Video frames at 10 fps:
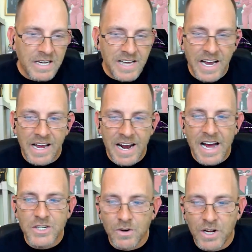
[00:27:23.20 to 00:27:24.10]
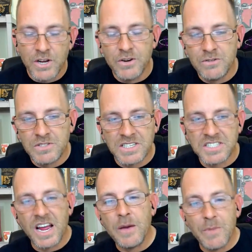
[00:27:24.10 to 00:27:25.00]
they can actually use a
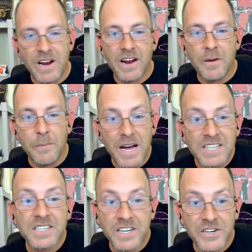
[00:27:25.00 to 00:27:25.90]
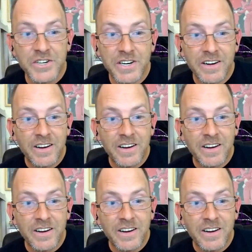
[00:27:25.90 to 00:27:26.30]
statement in a message,